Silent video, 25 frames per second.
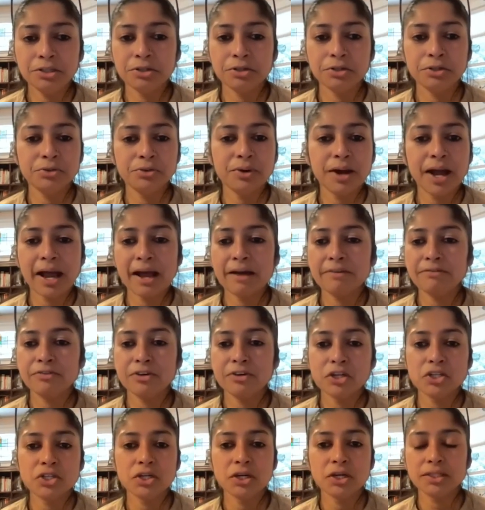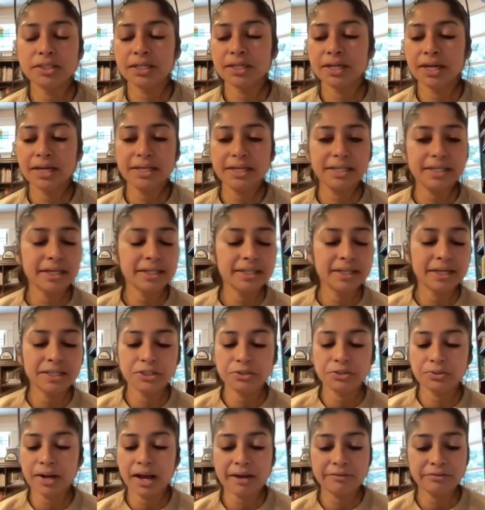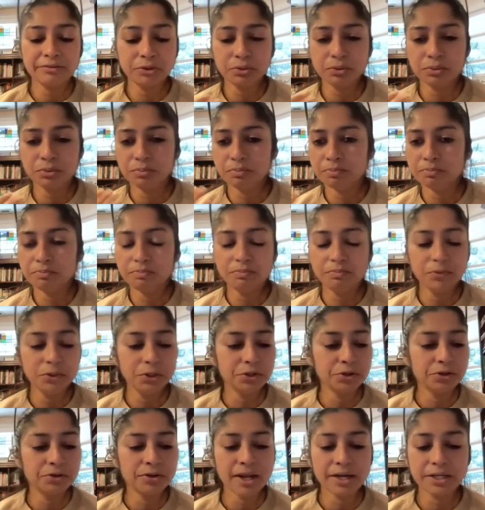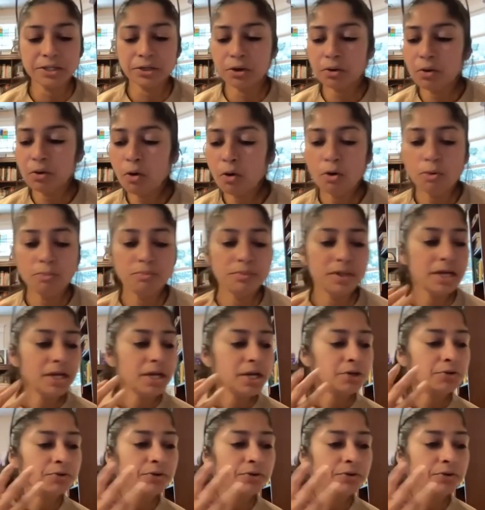you know, you have a certain idea that you have to, you know, run your home.